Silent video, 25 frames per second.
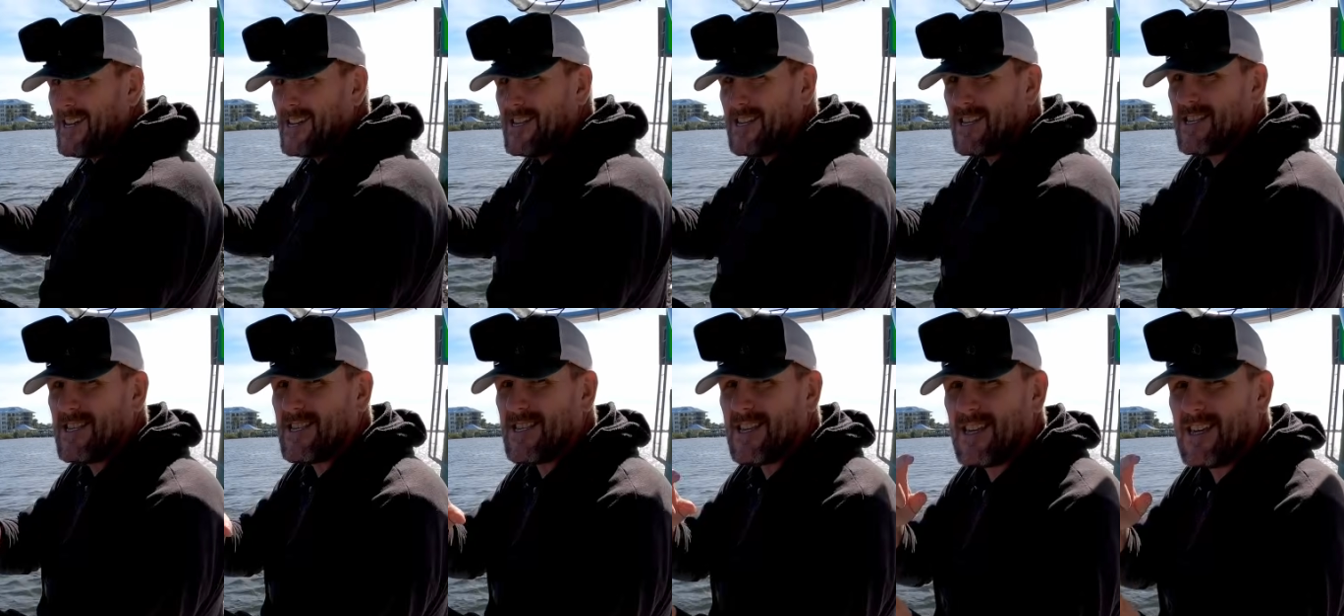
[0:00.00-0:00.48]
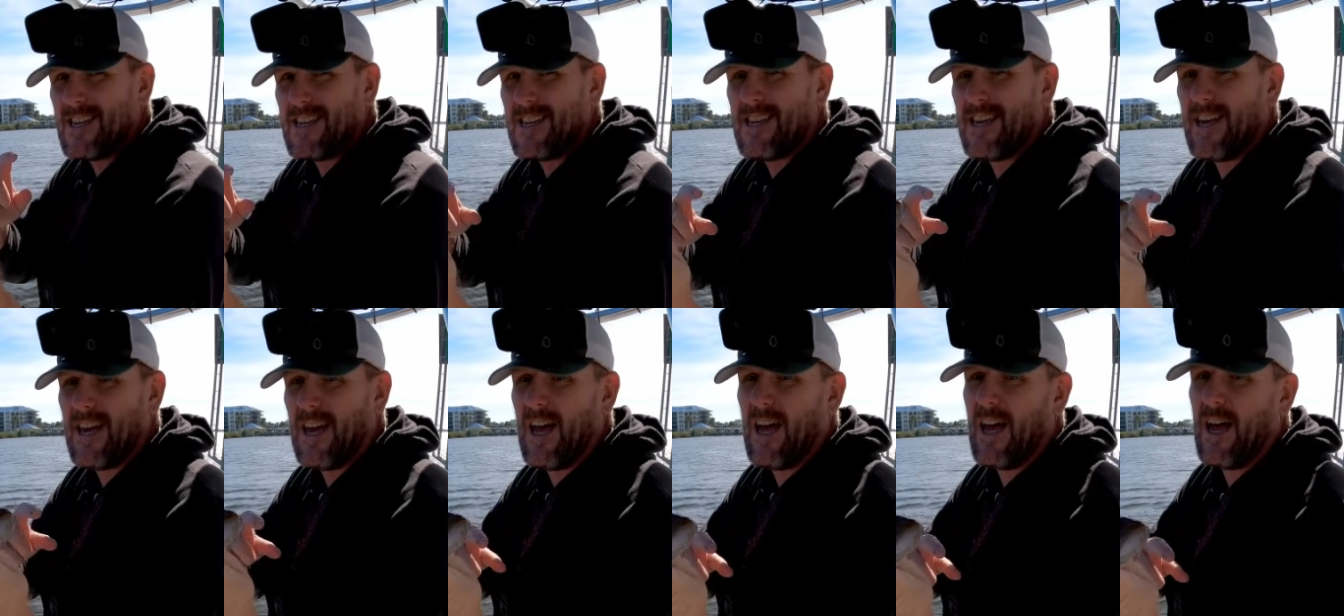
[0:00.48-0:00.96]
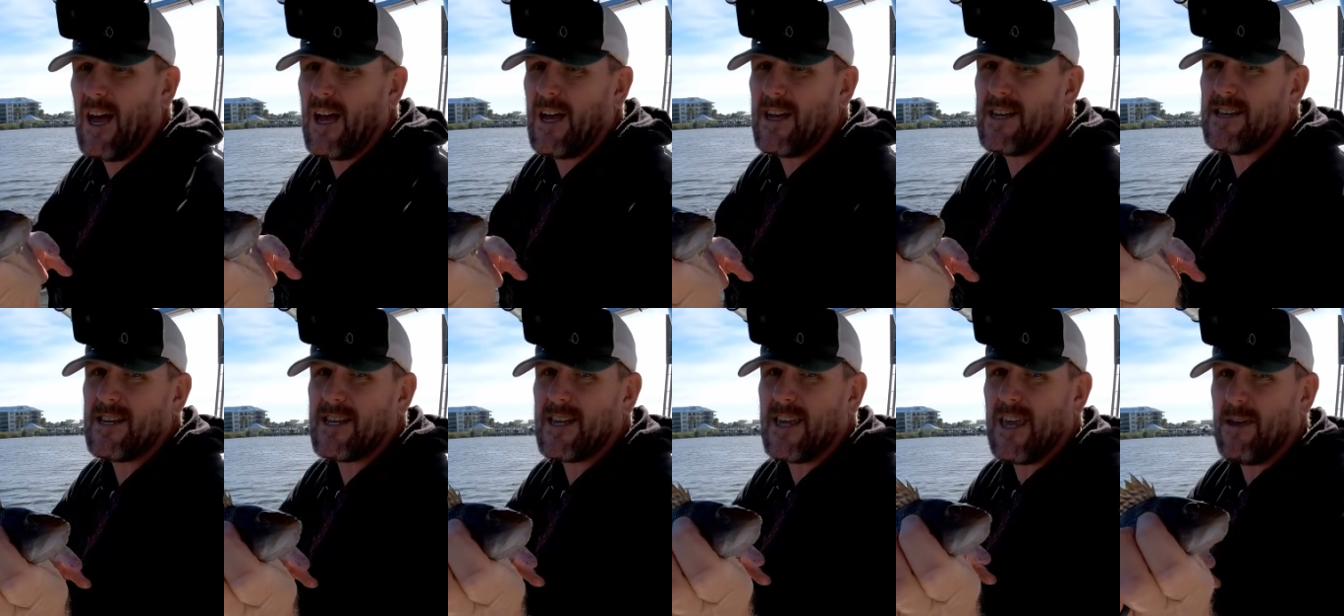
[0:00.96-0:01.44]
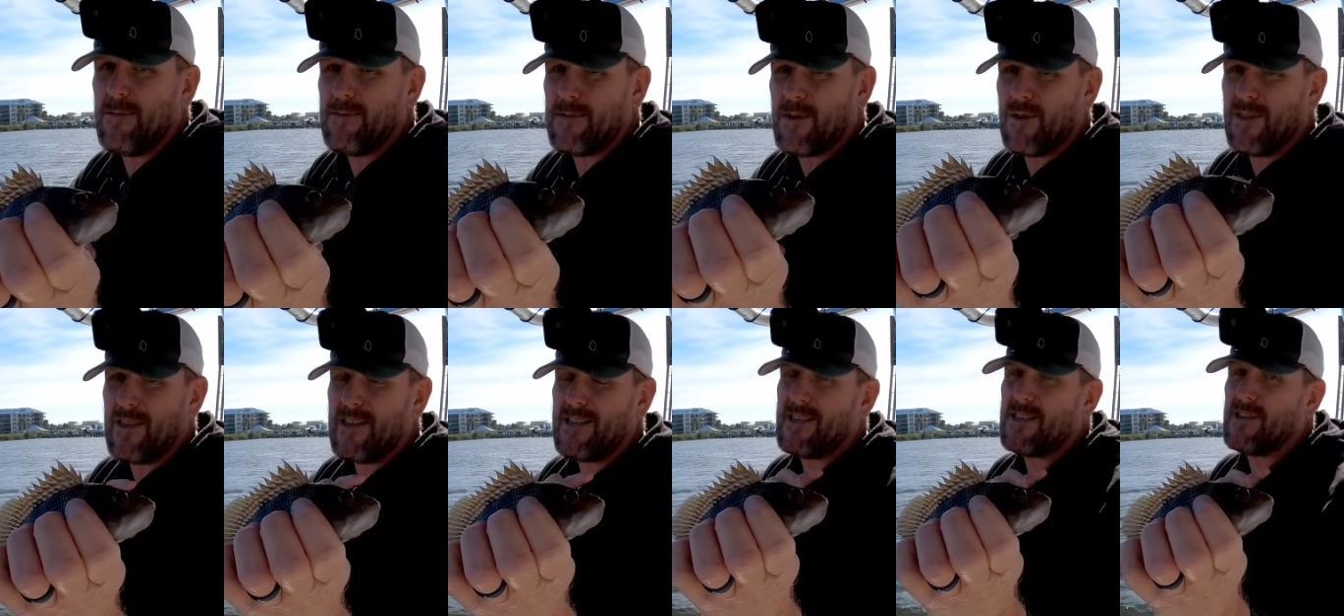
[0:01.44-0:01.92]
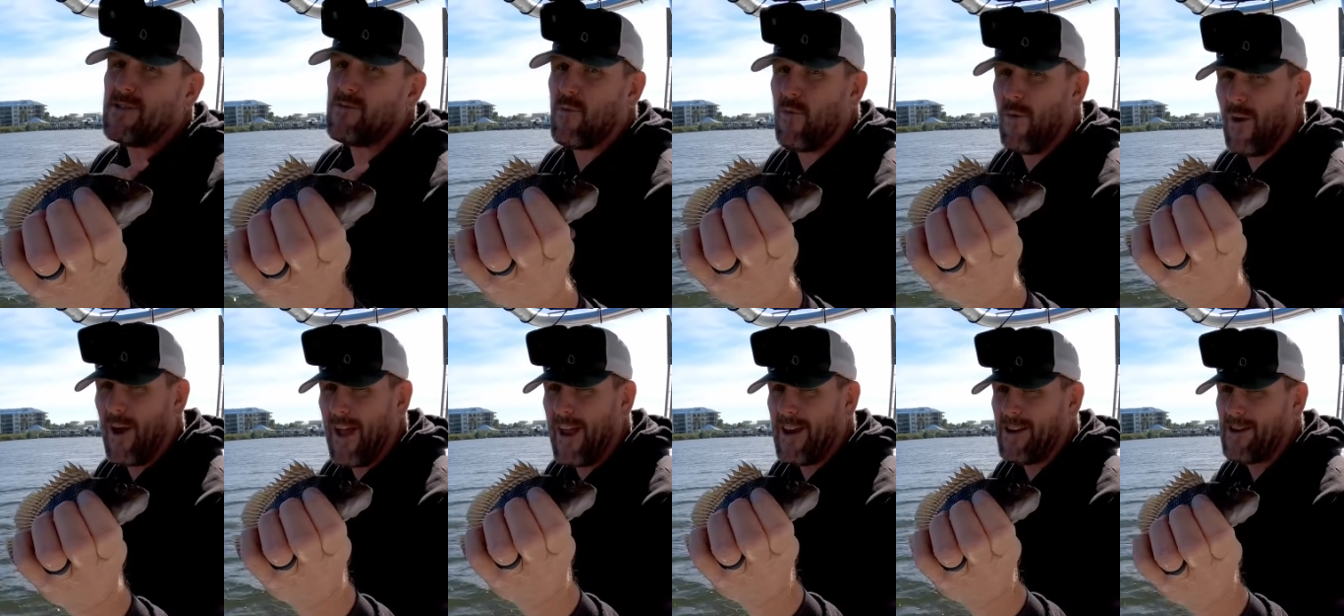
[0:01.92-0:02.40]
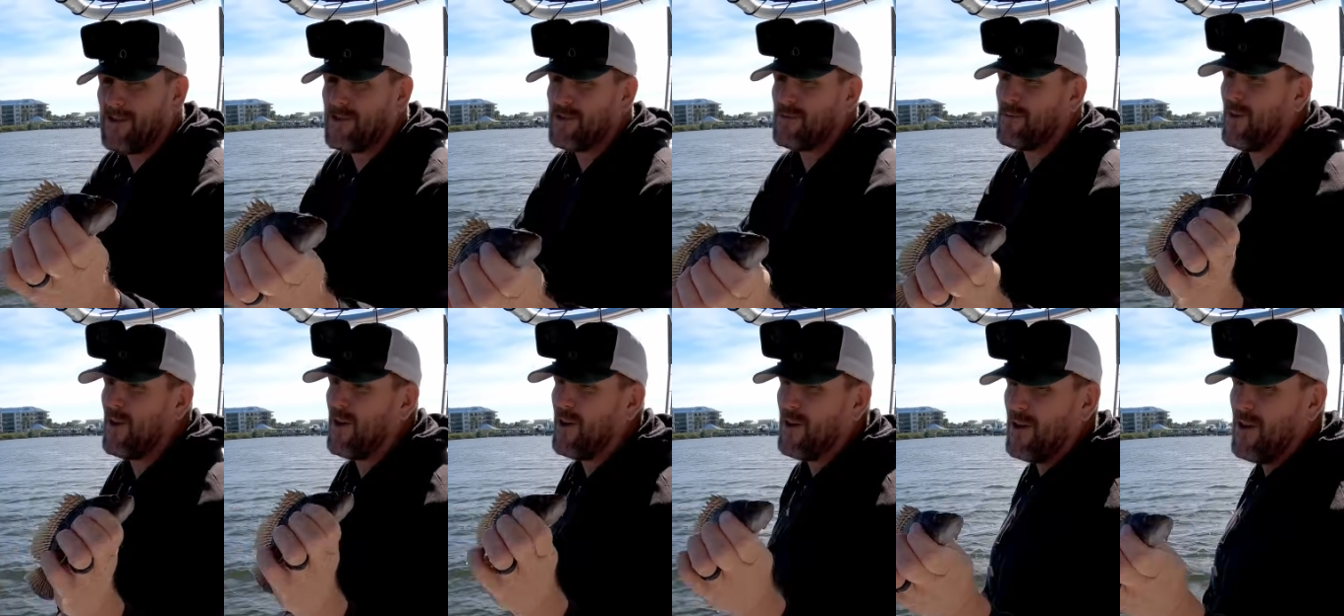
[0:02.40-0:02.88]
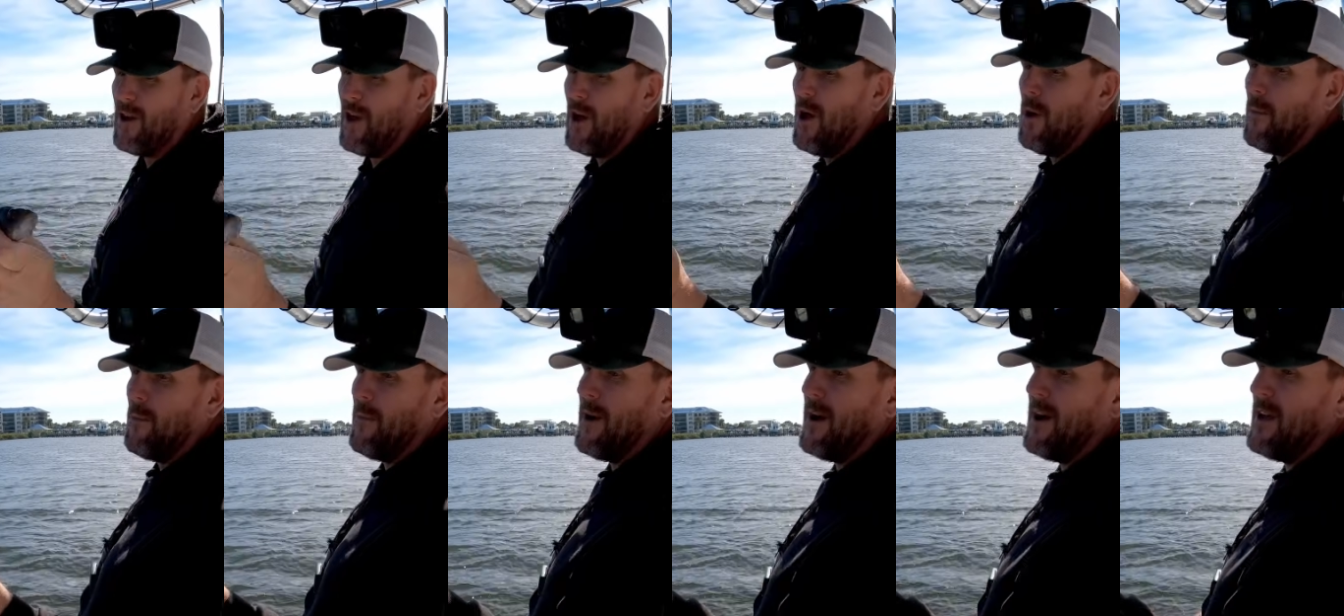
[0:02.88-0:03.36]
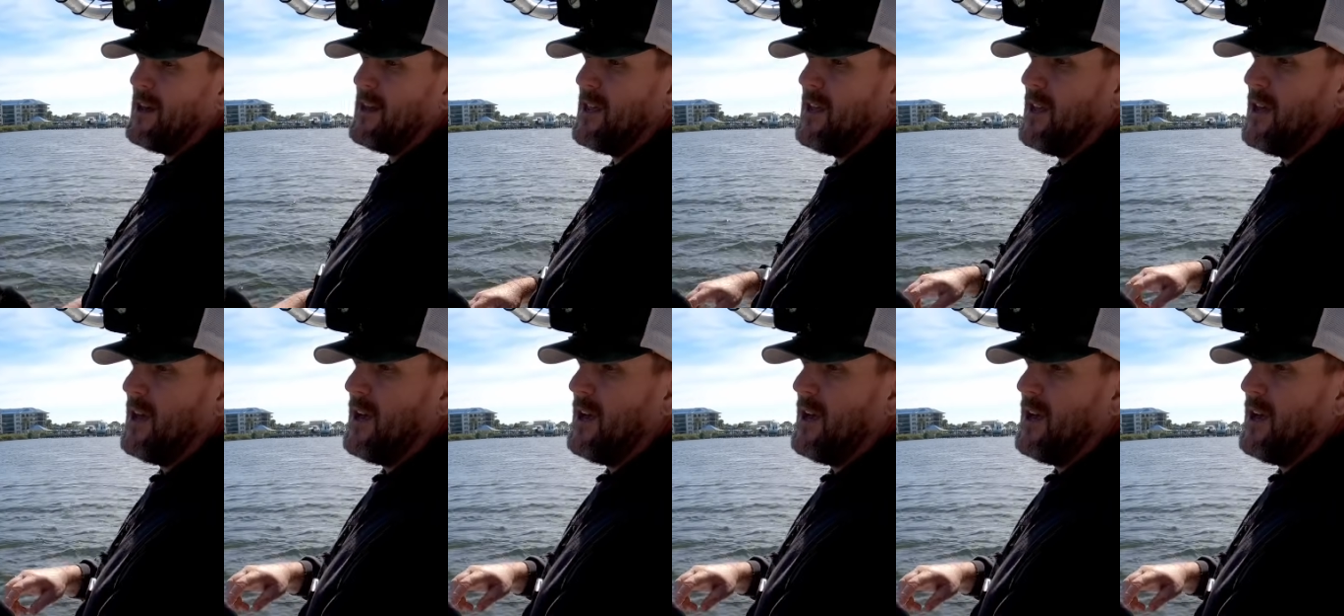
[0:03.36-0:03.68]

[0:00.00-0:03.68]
inches to keep, so this is way too small. But